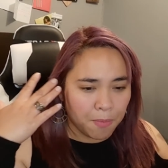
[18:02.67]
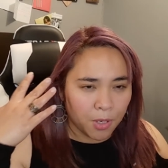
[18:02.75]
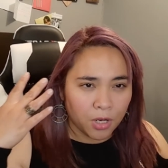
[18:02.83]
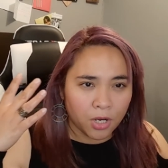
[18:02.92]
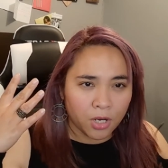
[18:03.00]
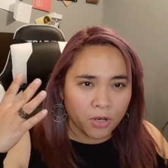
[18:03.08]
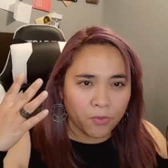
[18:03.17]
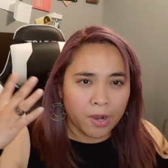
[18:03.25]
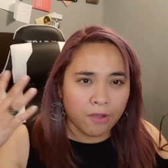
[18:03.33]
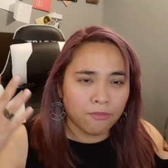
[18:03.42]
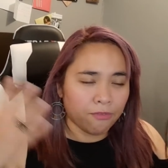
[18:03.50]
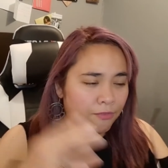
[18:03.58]
bigger
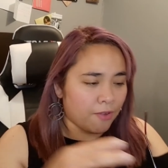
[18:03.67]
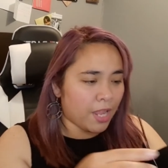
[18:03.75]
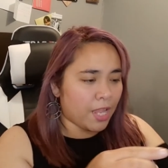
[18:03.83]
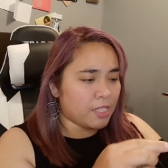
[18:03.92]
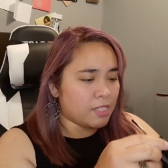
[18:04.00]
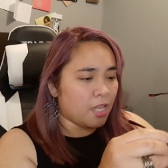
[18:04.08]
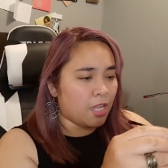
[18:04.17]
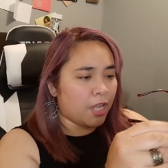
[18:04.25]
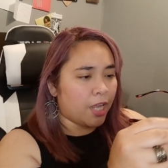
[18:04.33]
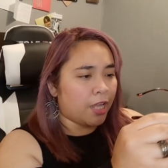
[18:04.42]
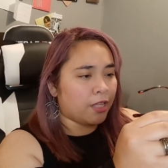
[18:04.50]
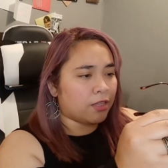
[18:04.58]
round face
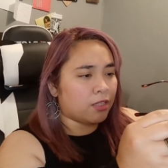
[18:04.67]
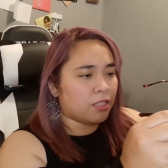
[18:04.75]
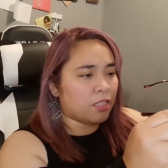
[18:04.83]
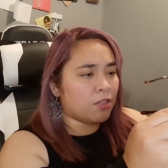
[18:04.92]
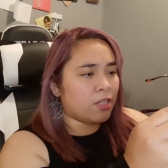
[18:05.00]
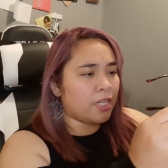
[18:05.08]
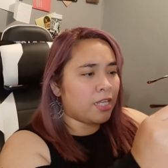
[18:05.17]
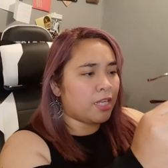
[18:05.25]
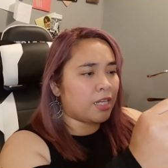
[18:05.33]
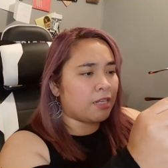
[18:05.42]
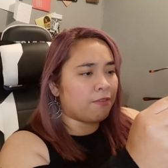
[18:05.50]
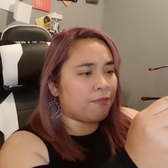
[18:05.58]
it's totally
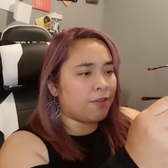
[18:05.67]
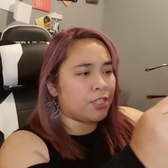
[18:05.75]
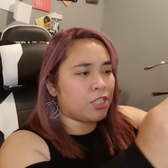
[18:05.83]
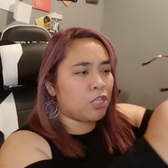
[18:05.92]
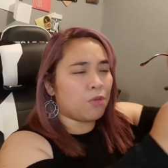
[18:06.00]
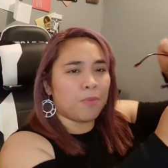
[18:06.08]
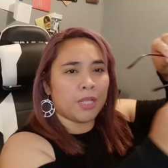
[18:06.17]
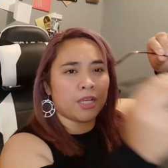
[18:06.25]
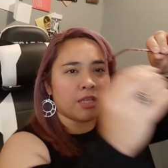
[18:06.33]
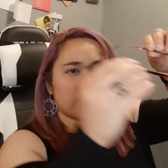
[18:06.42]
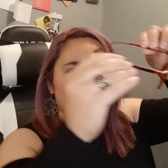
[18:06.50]
gonna fit you because